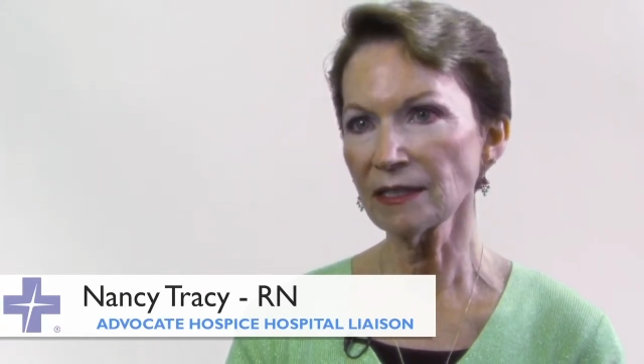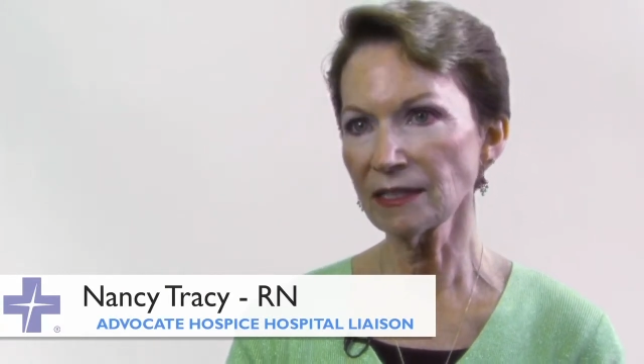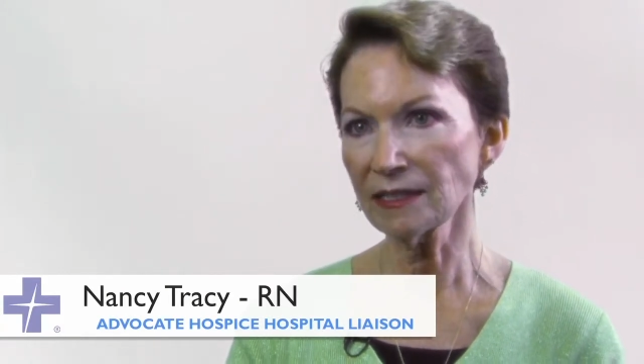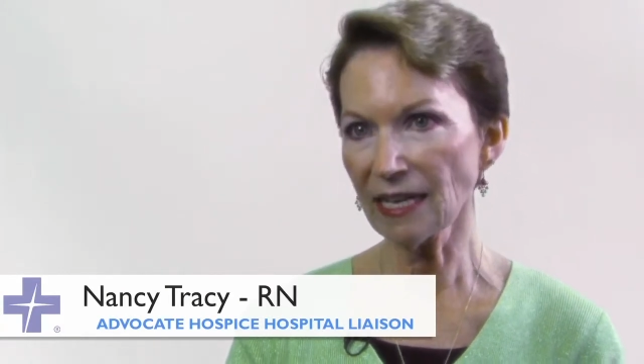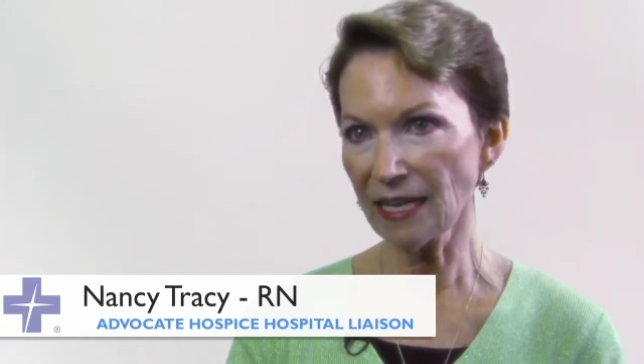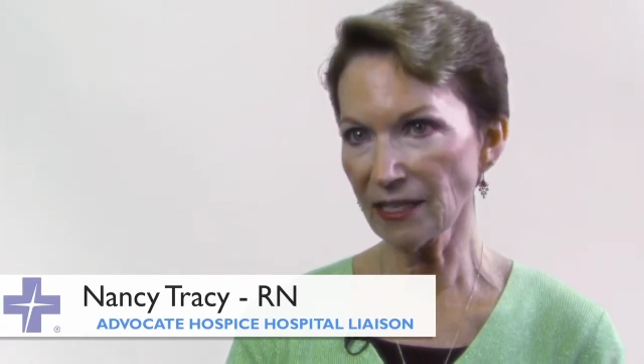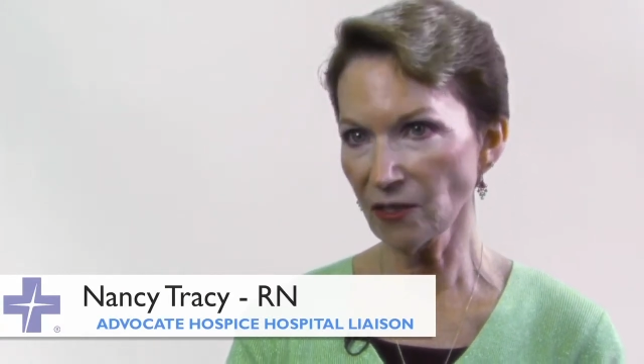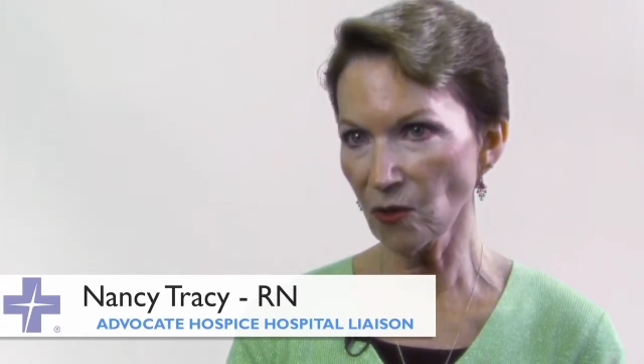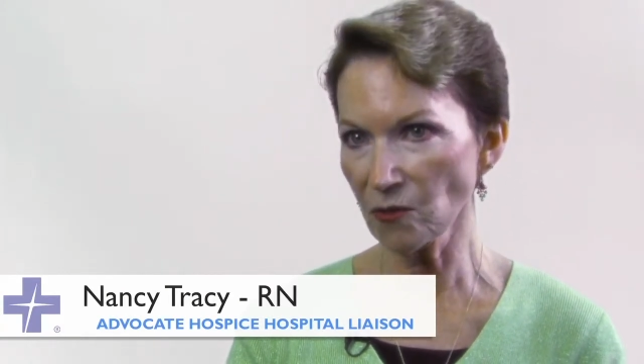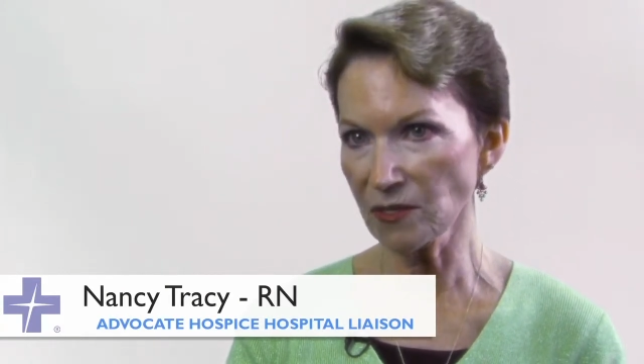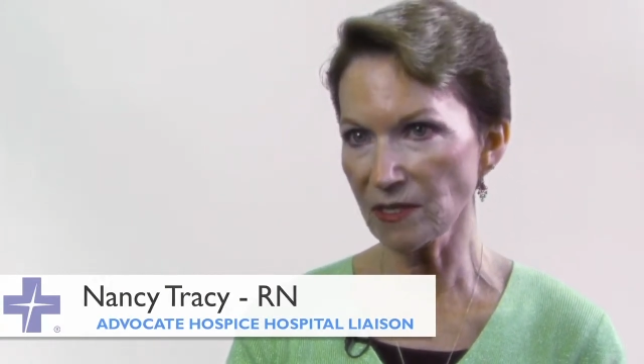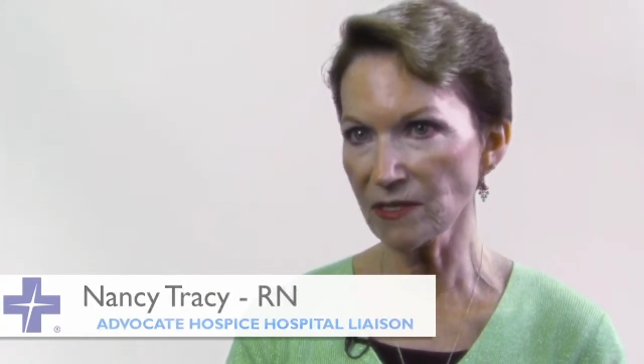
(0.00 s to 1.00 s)

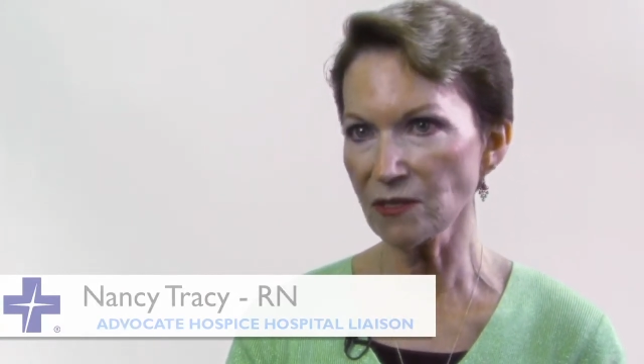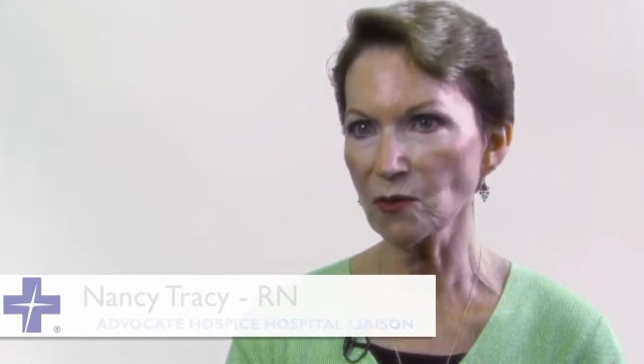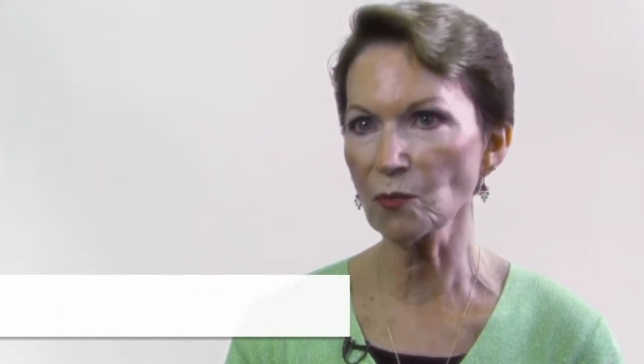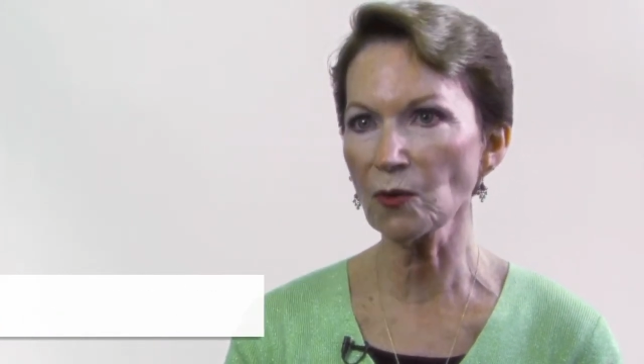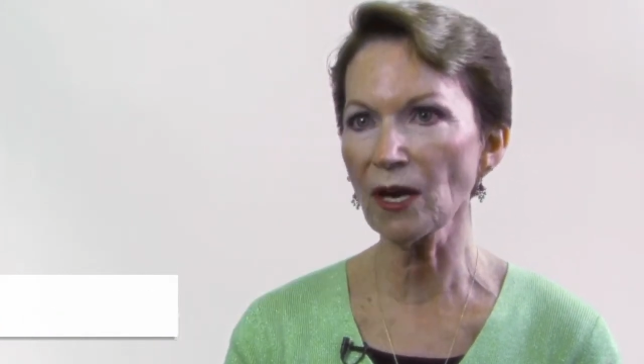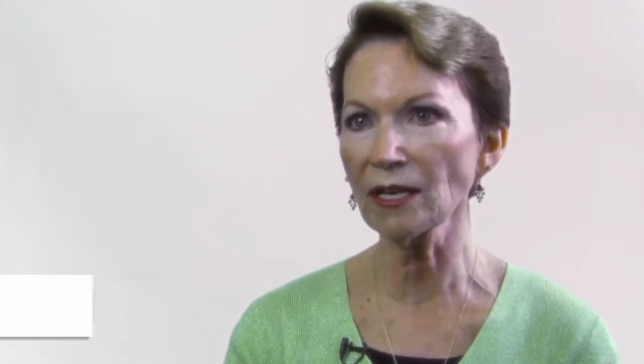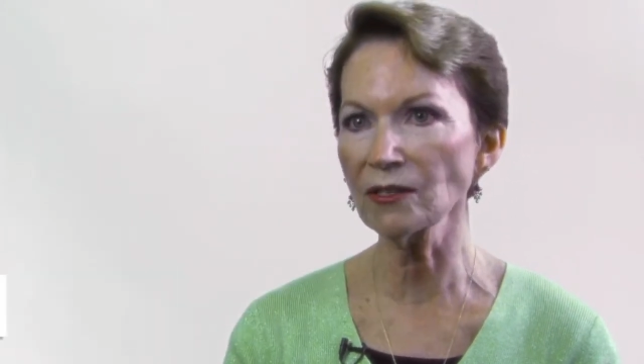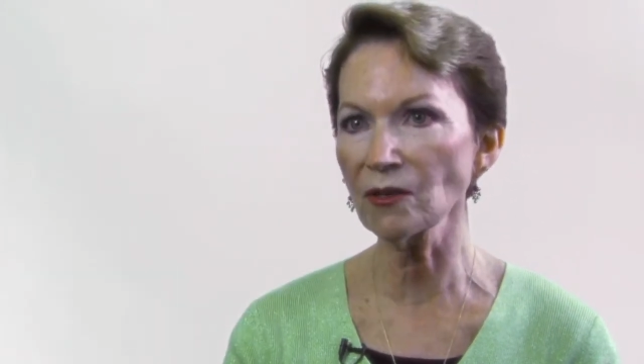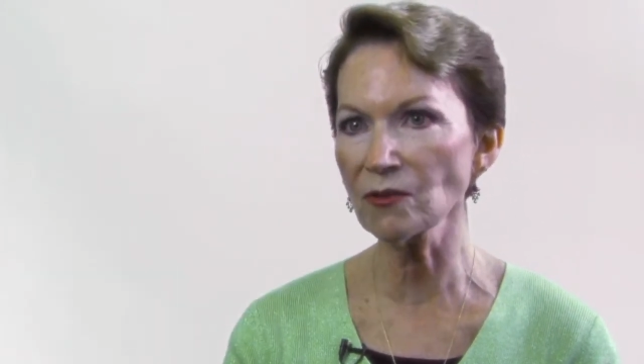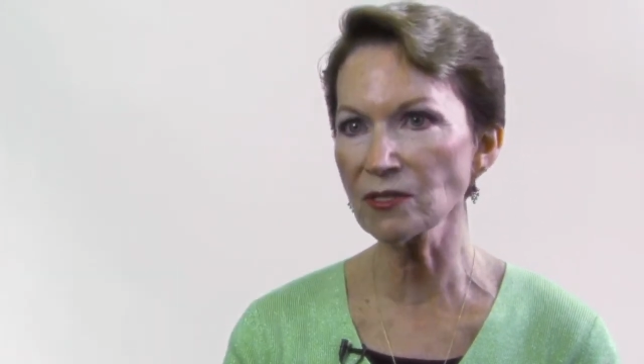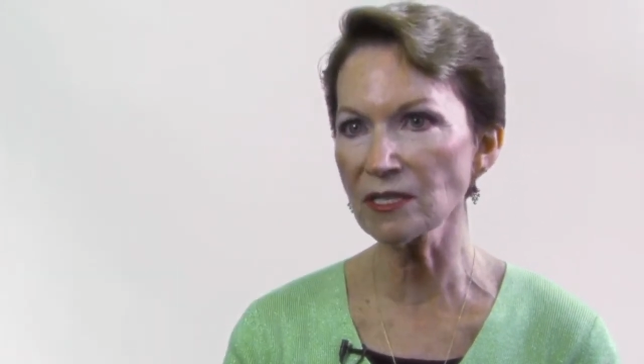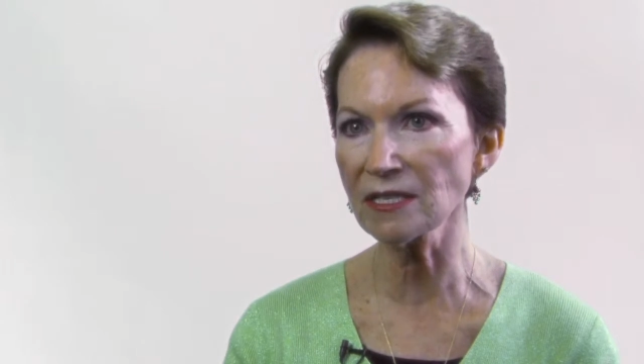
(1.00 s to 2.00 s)
diagnosis or
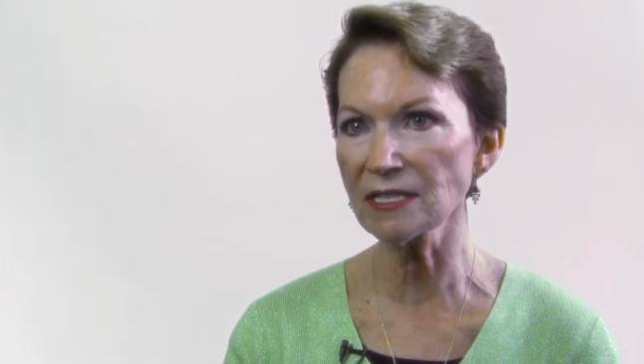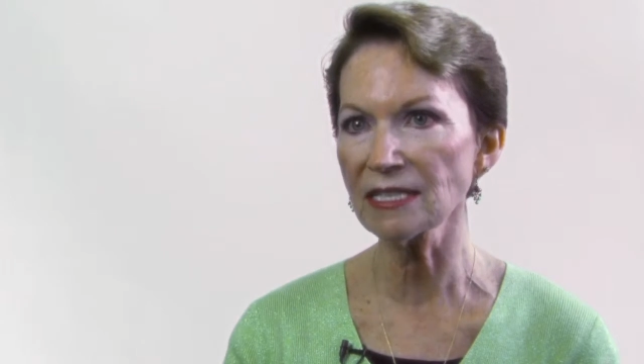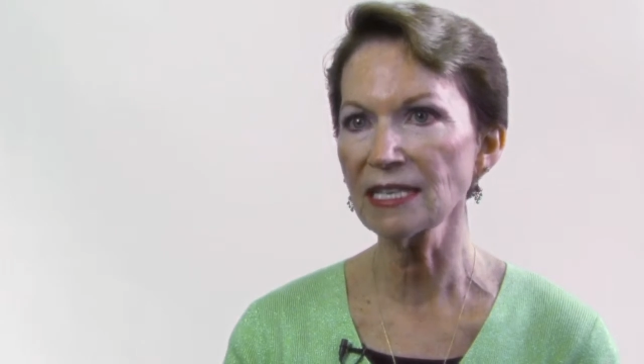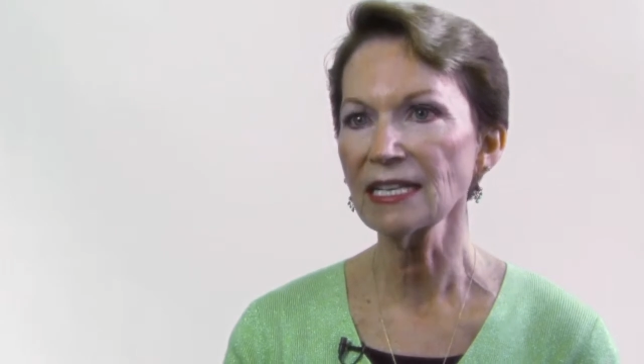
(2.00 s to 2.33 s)
prognosis,